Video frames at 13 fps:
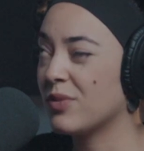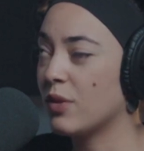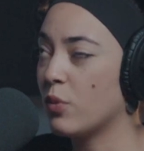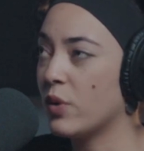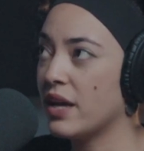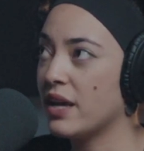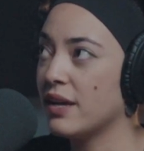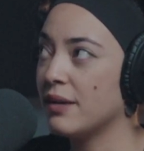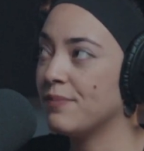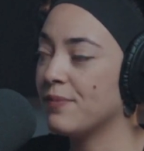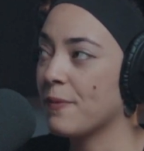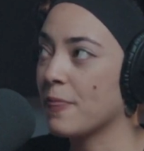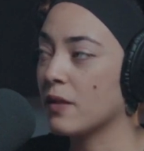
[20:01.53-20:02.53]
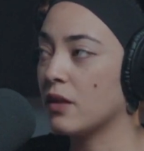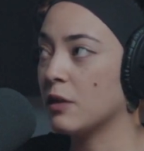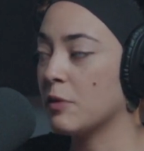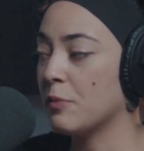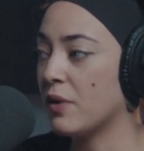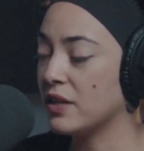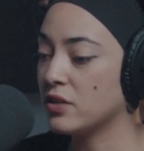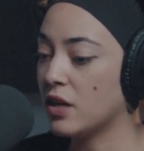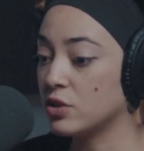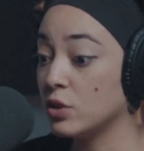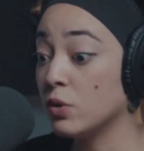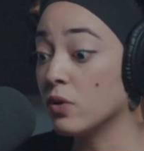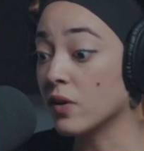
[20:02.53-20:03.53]
the way a lot of people I talk
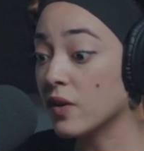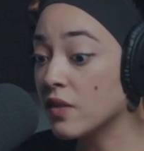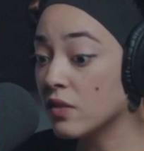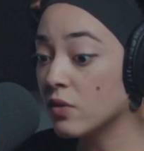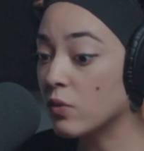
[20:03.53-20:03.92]
to who are in